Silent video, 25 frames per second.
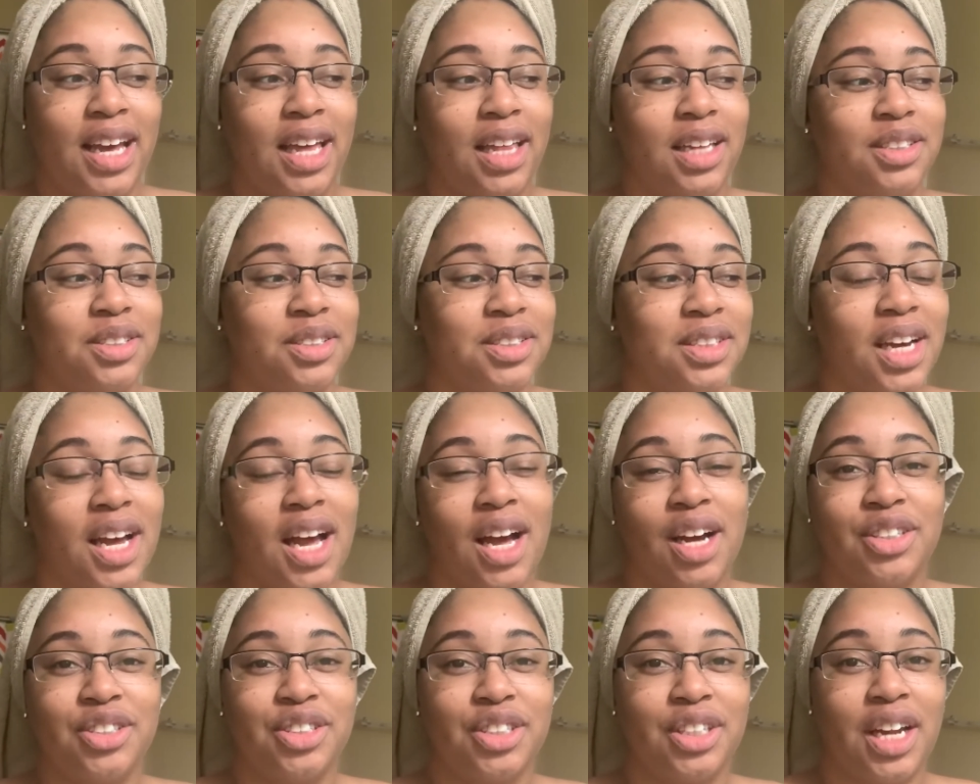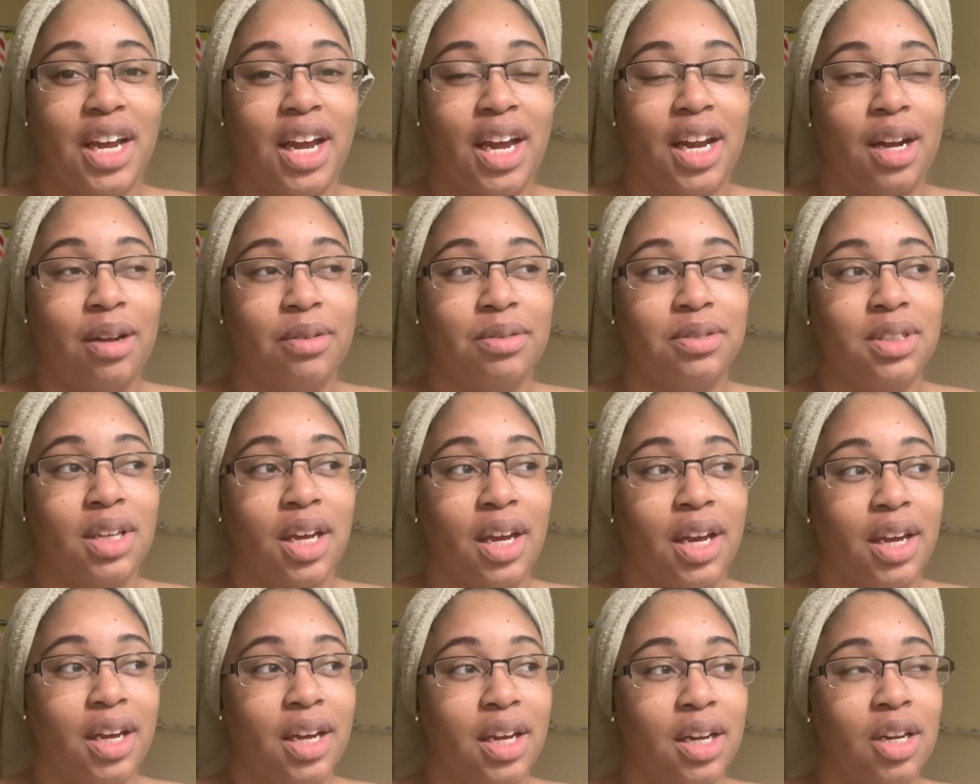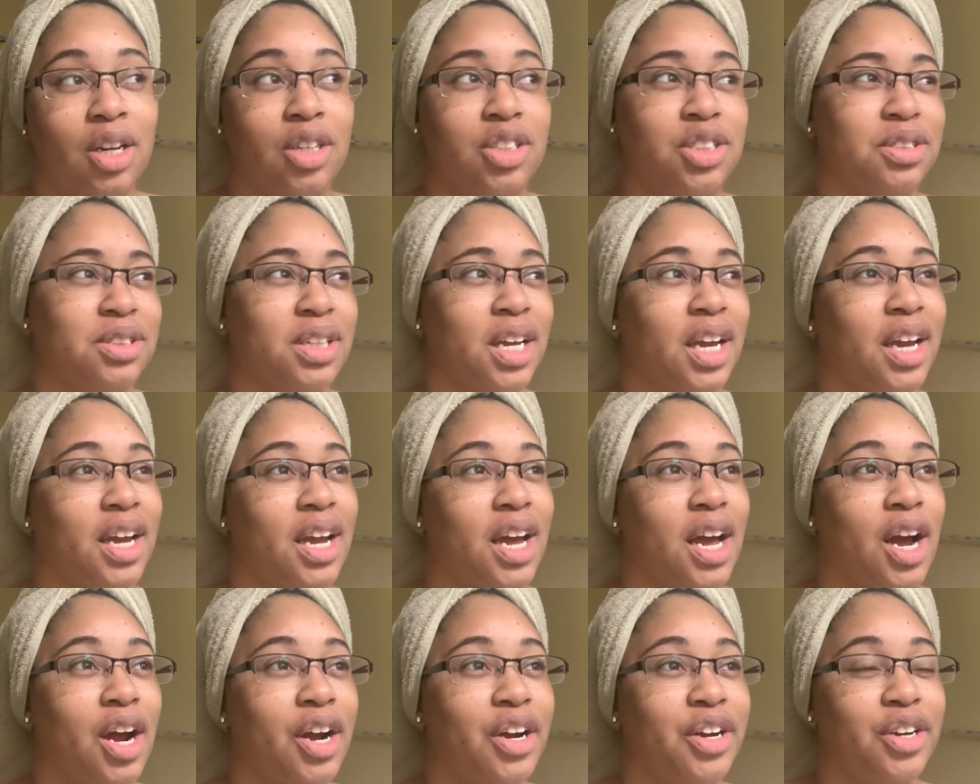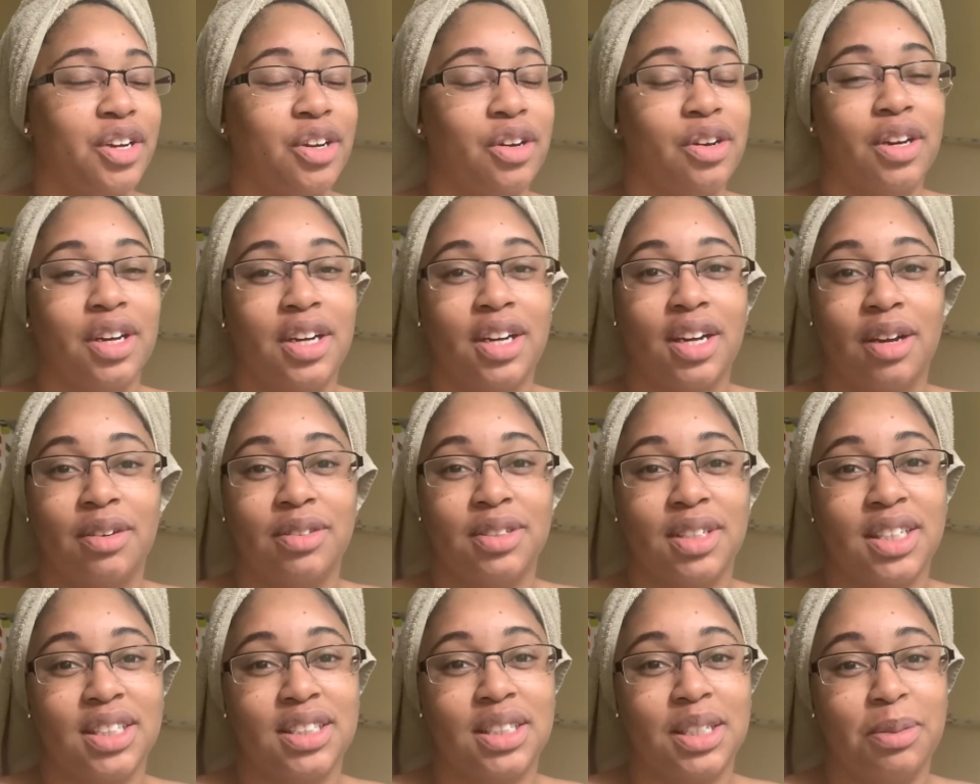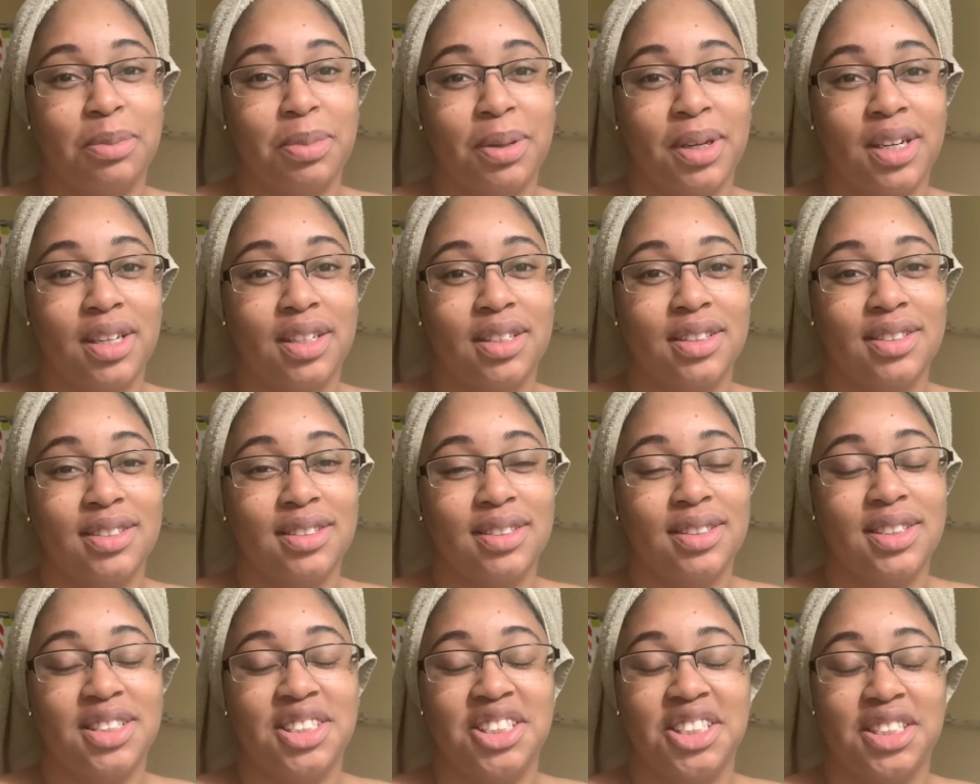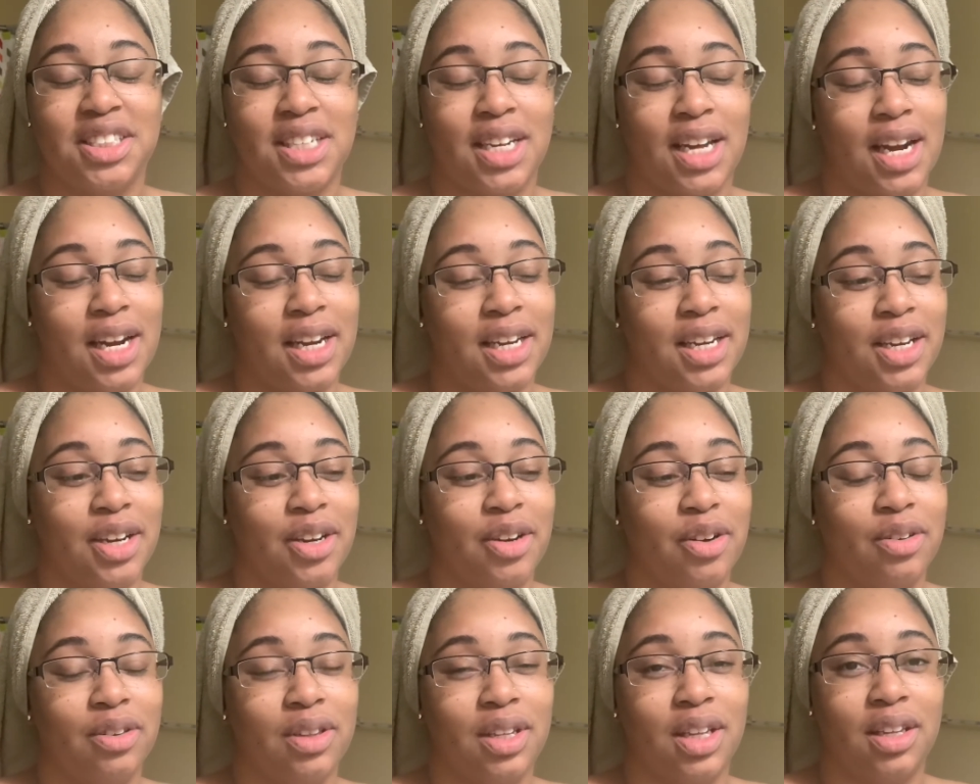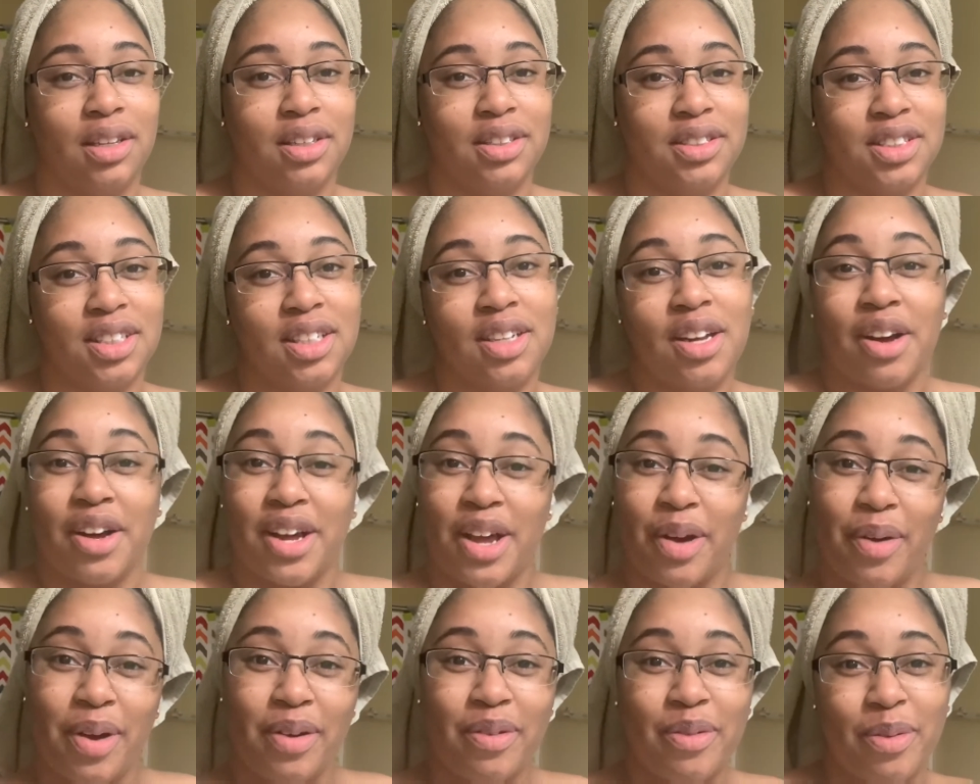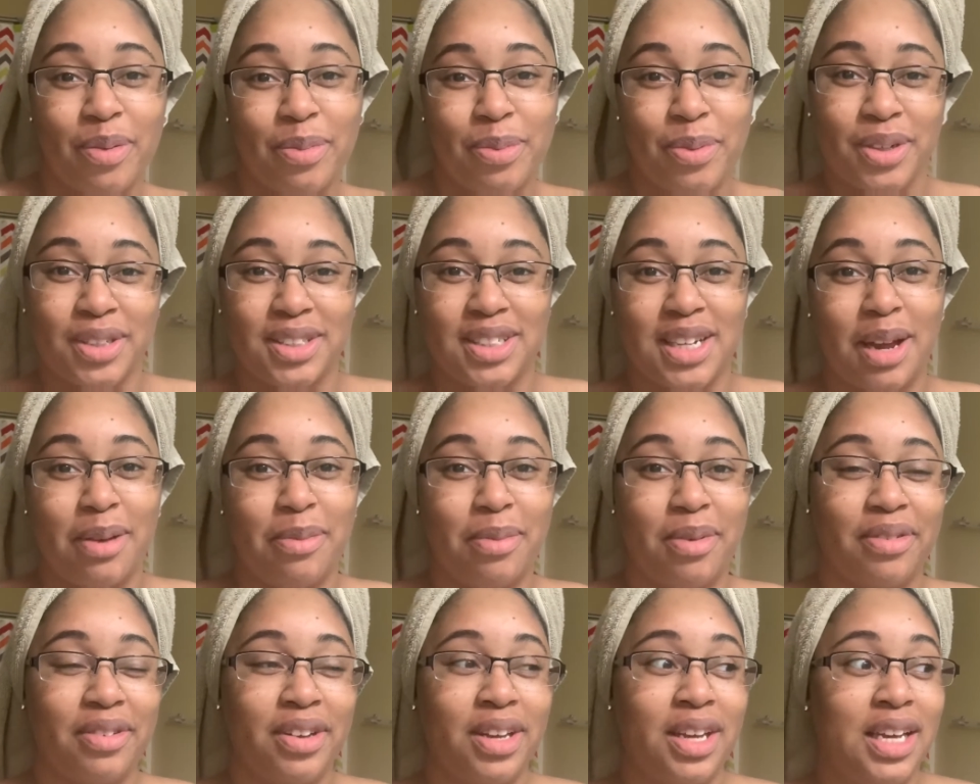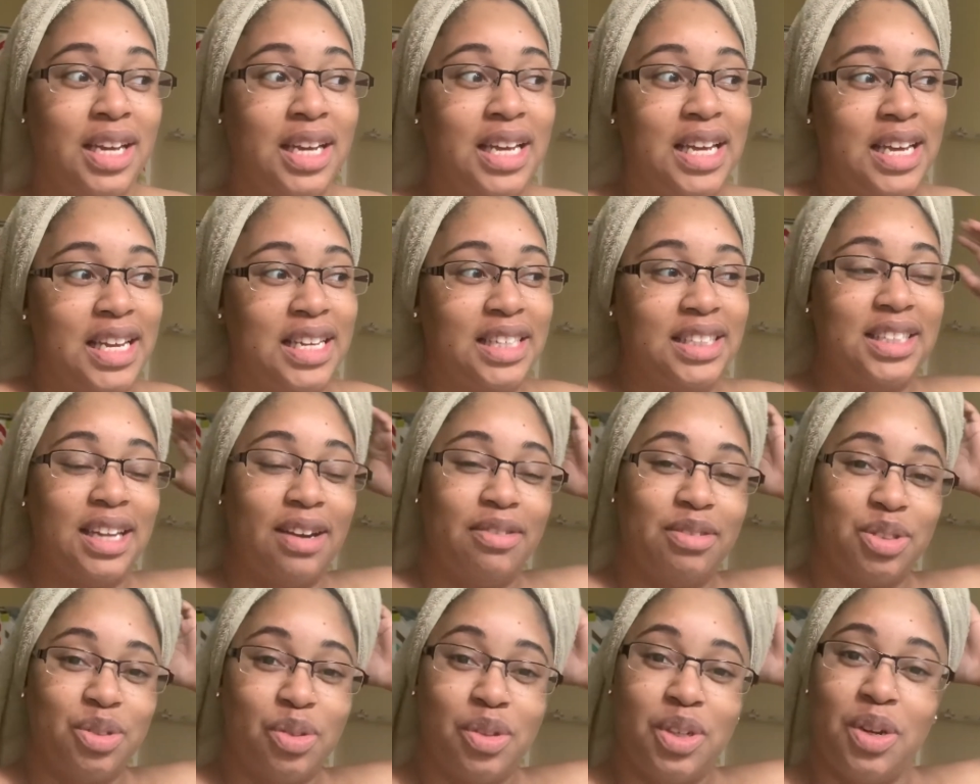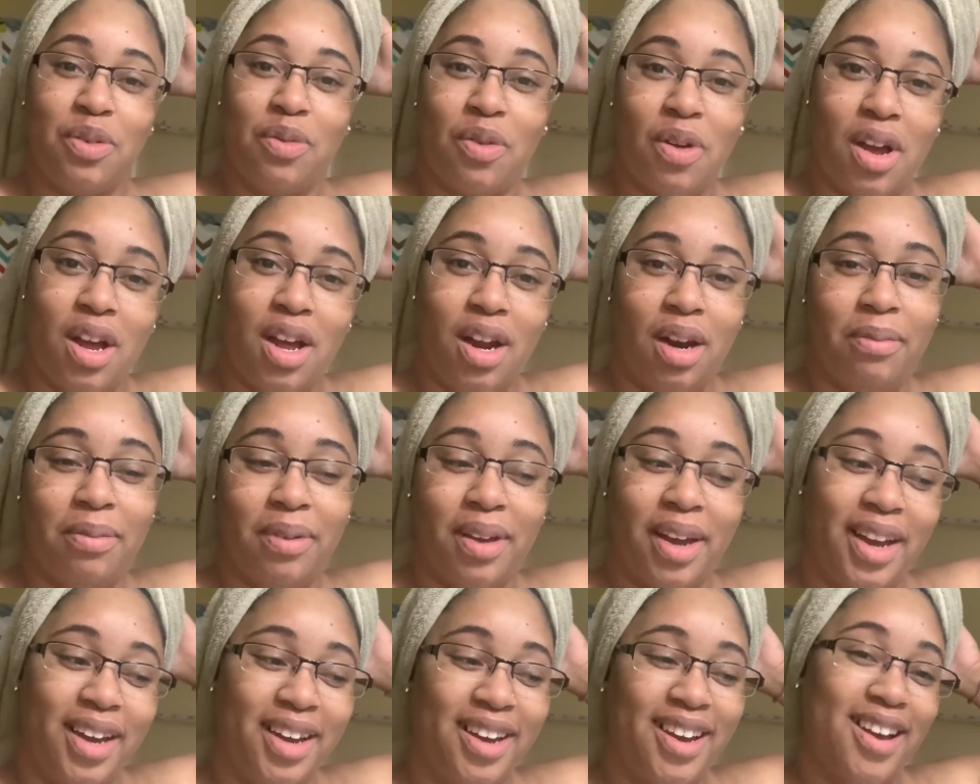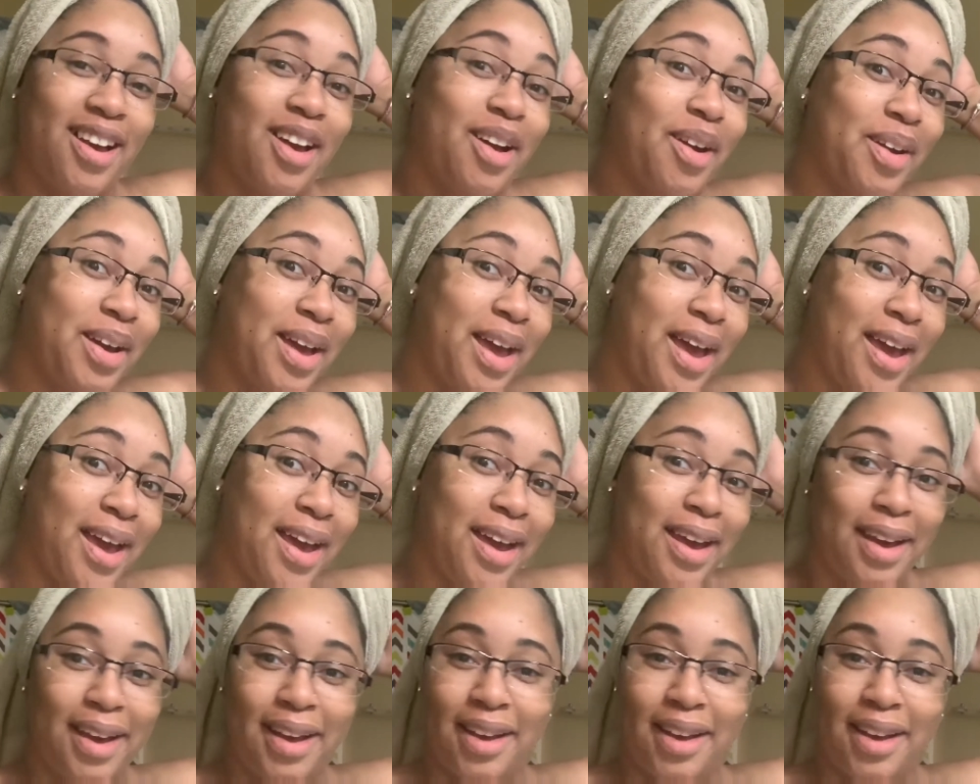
She's like, how's your day? And I was like, no, she's like, how are you doing? I was like, sleepy. And she's kind of giggled. And then she's like, oh, can we have a report time of 721. I'm like, okay.